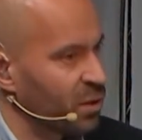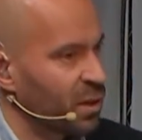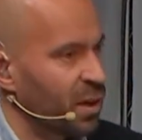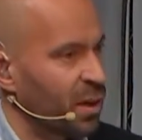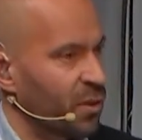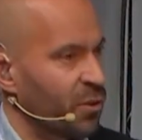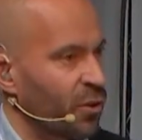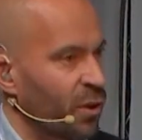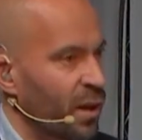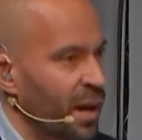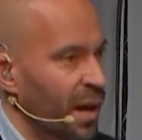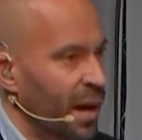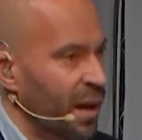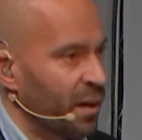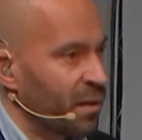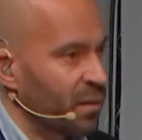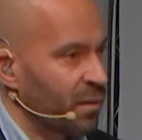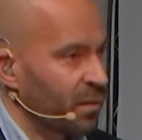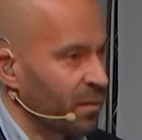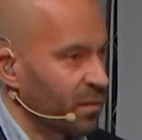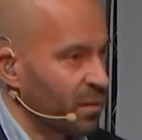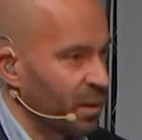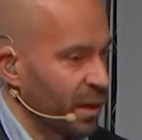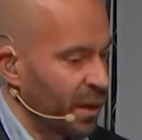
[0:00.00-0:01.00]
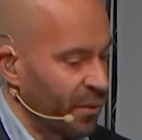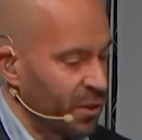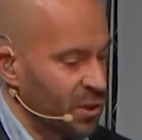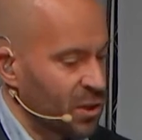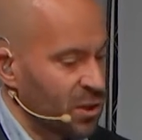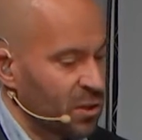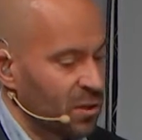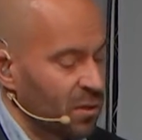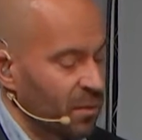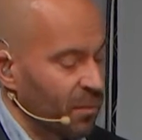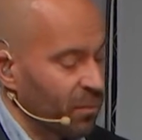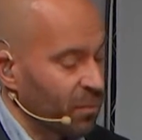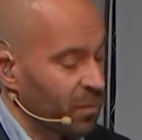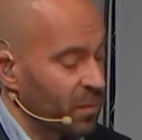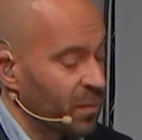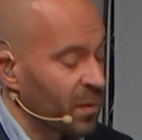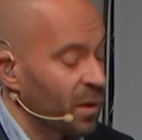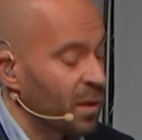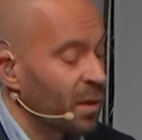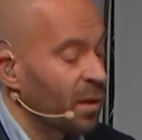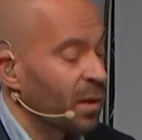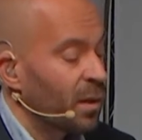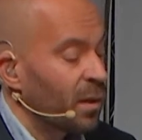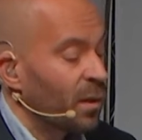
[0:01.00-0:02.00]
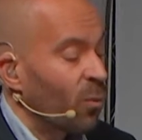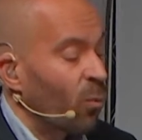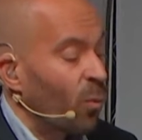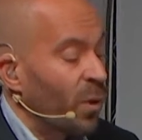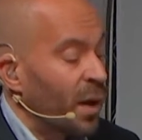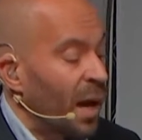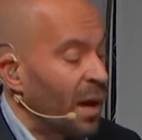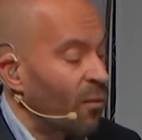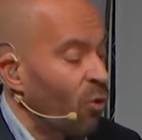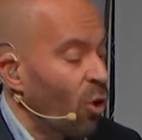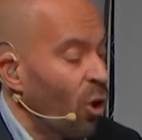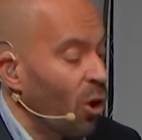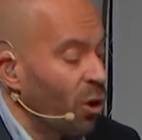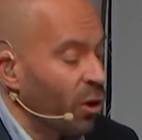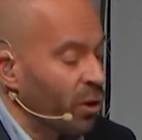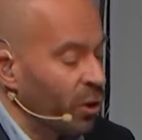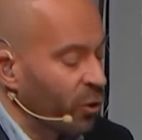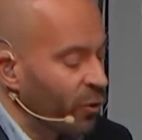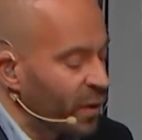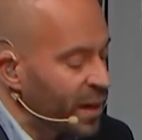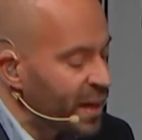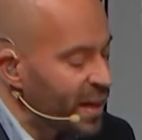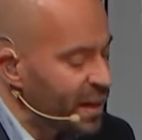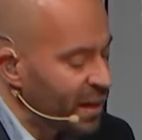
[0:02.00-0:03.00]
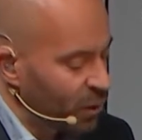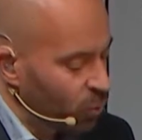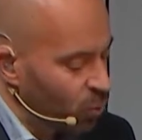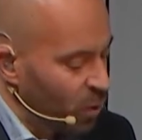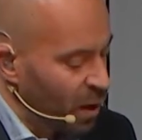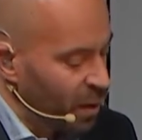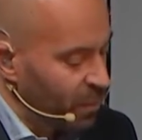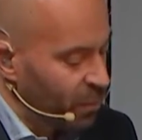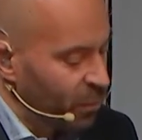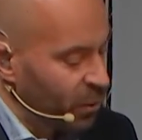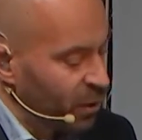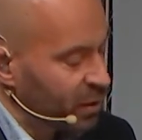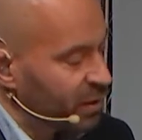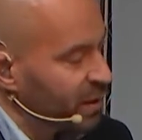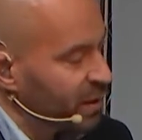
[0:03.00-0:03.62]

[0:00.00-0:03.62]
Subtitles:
the other hand, we have all agreed at one point